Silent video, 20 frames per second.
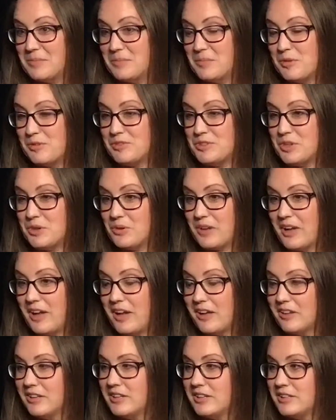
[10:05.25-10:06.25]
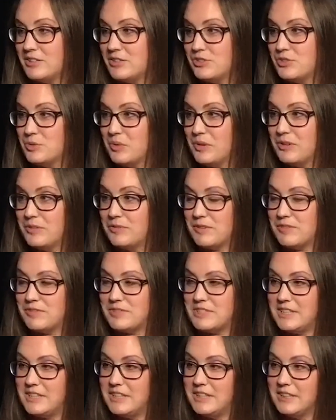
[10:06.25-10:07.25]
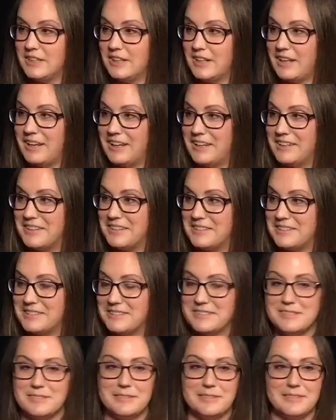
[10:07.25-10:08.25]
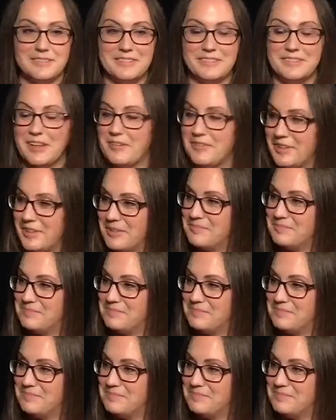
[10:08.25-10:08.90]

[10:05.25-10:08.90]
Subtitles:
moved to Ocala in 2015 and love it.